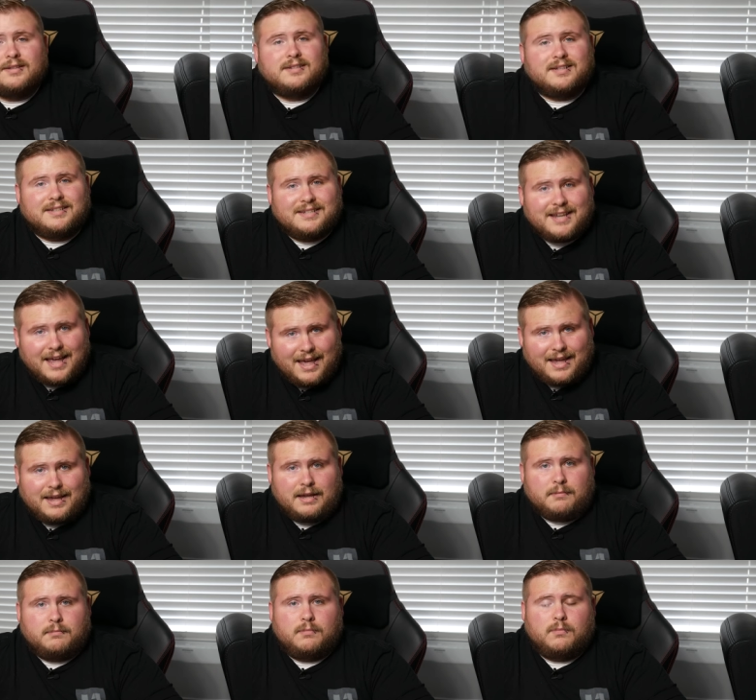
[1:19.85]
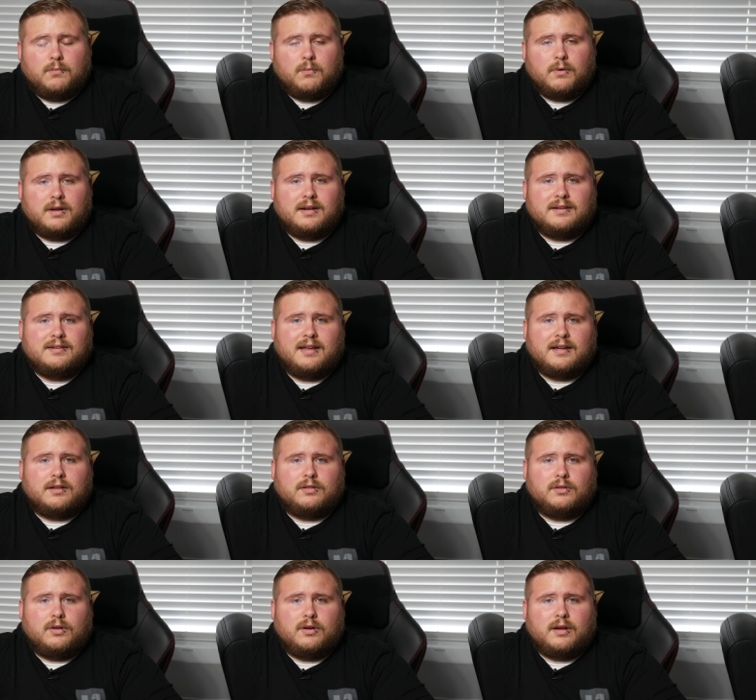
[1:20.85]
Today, we're going to take a
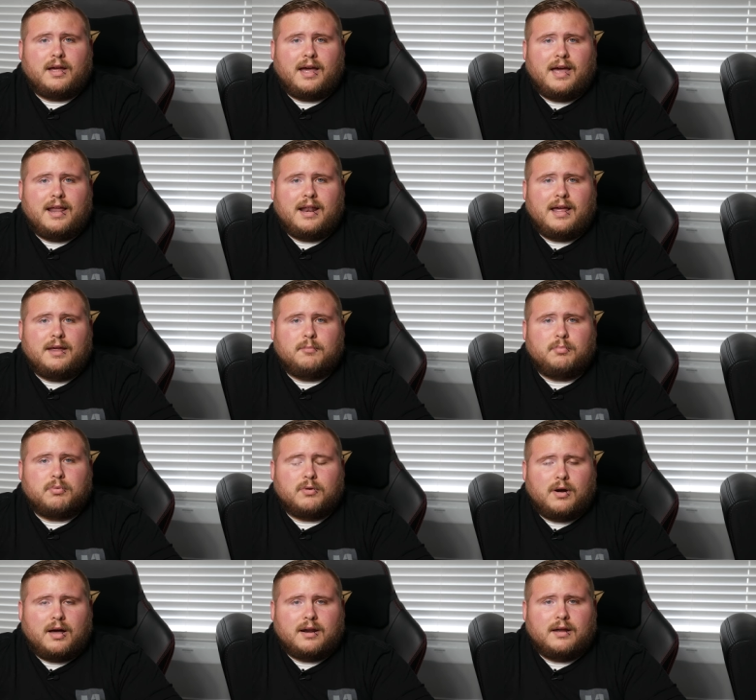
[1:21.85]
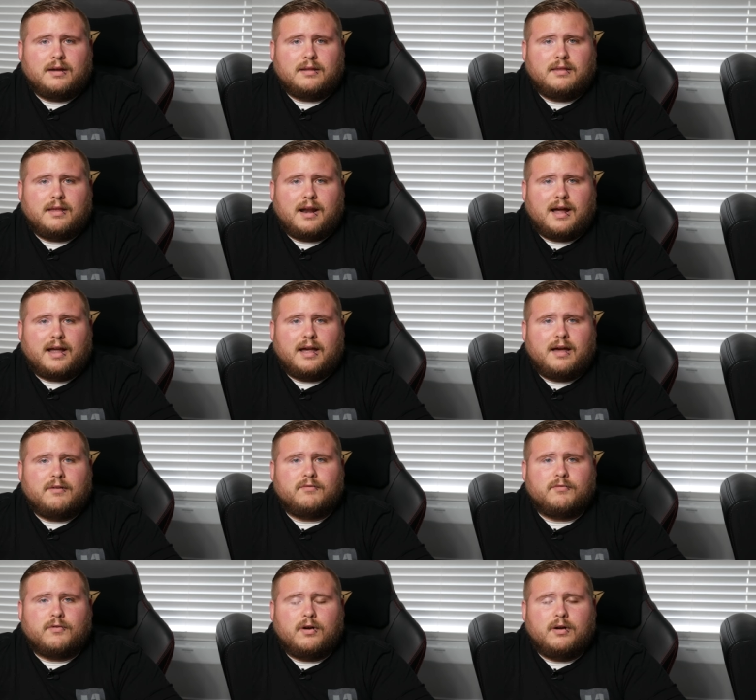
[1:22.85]
look at a product that I
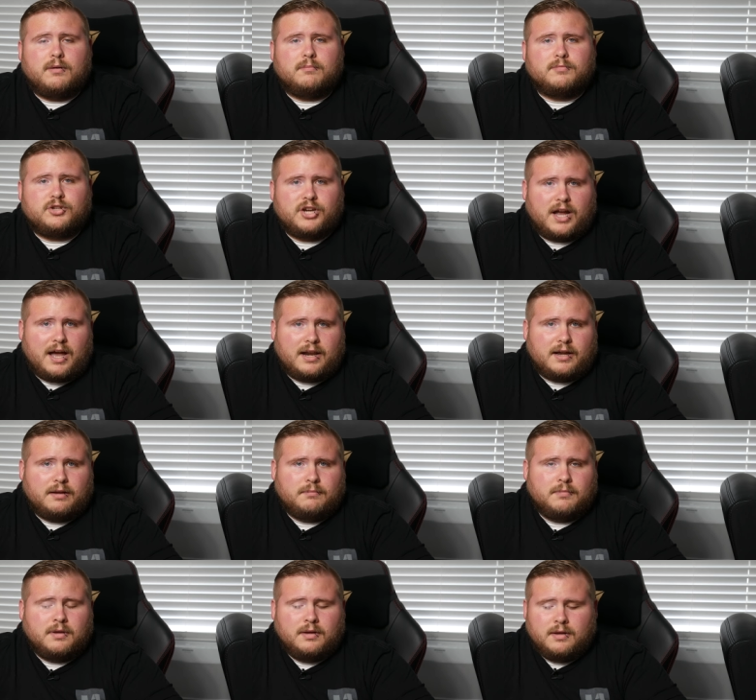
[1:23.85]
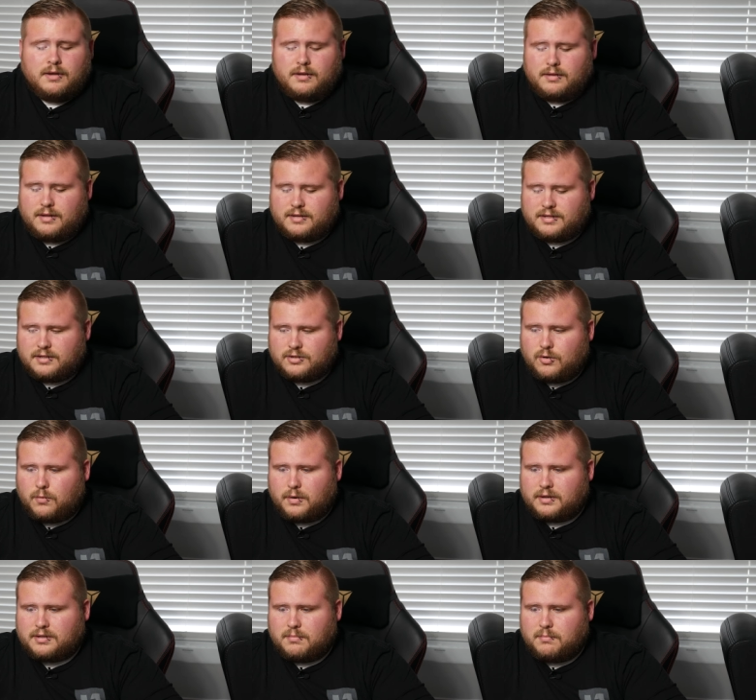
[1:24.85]
got from China. This is
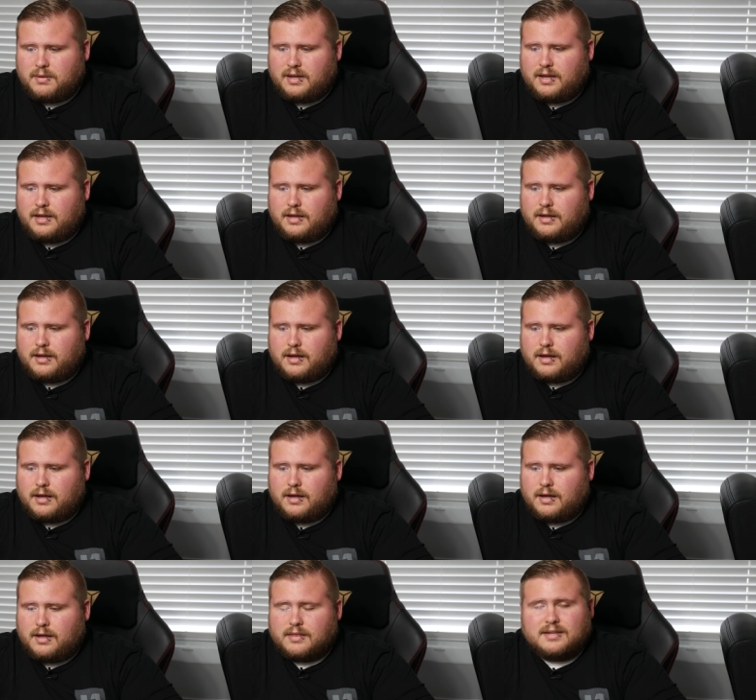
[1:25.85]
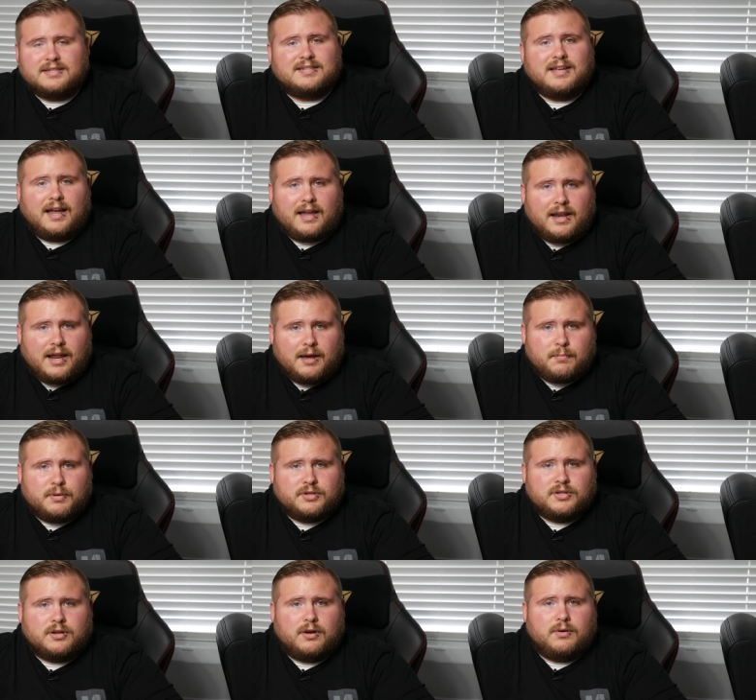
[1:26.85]
going to be uh, the second
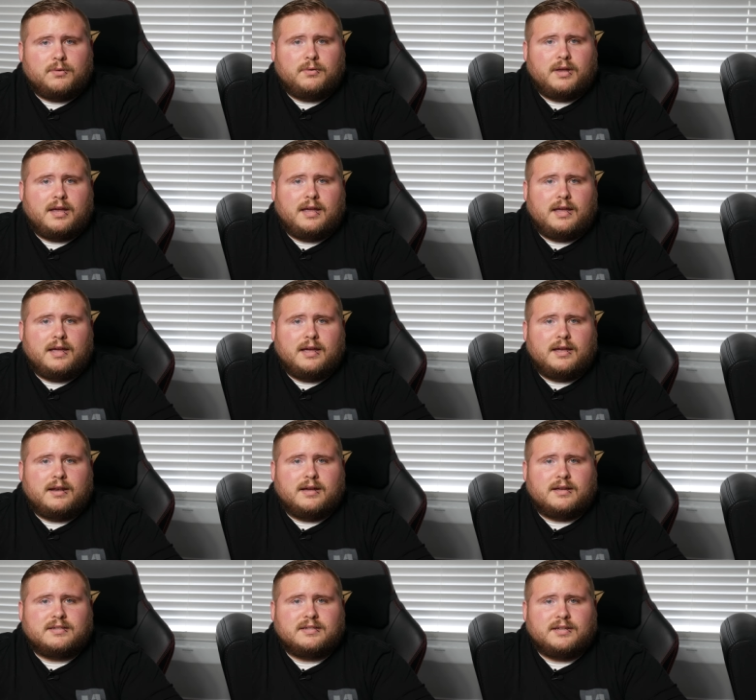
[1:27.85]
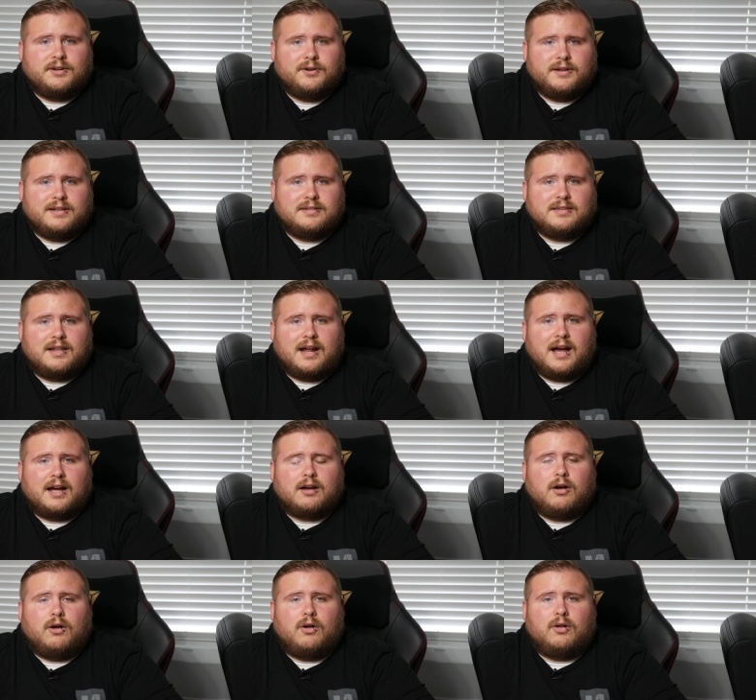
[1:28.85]
episode in a series that I
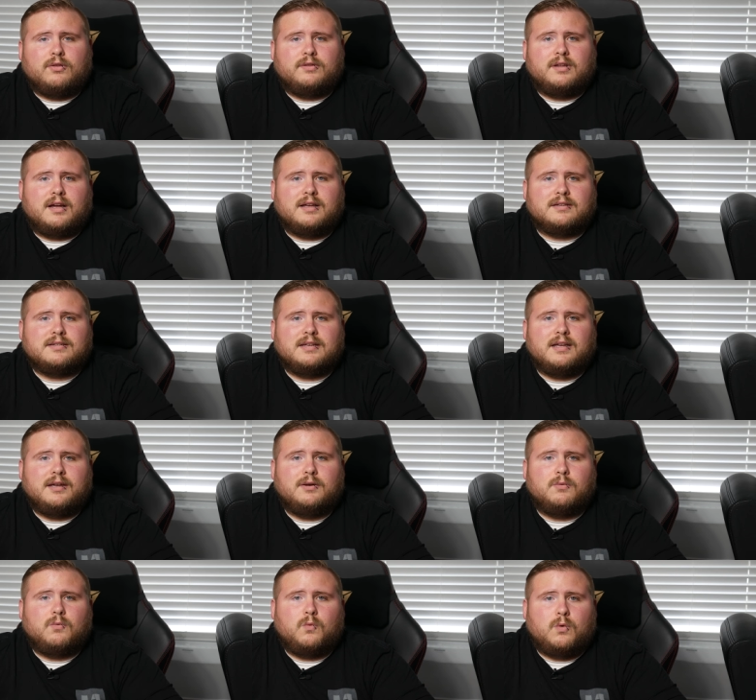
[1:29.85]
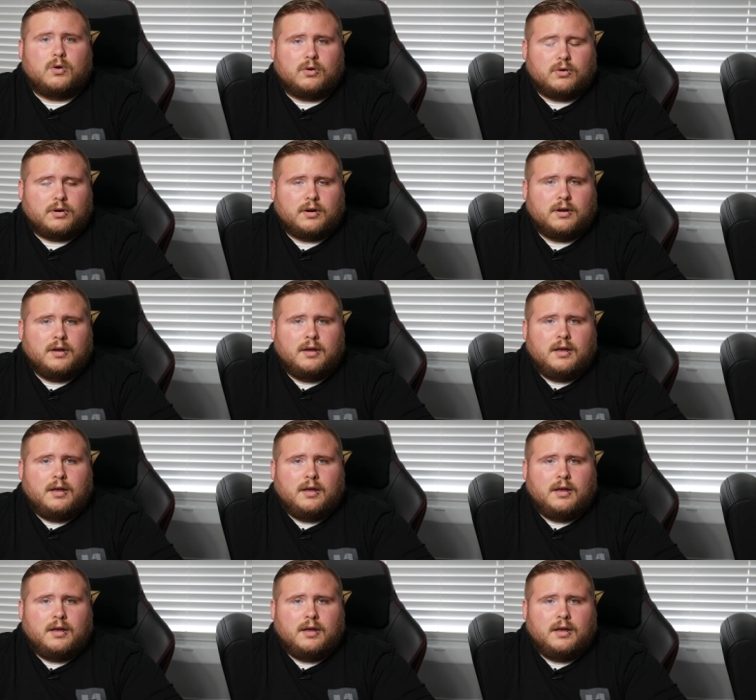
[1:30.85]
call Does It Work?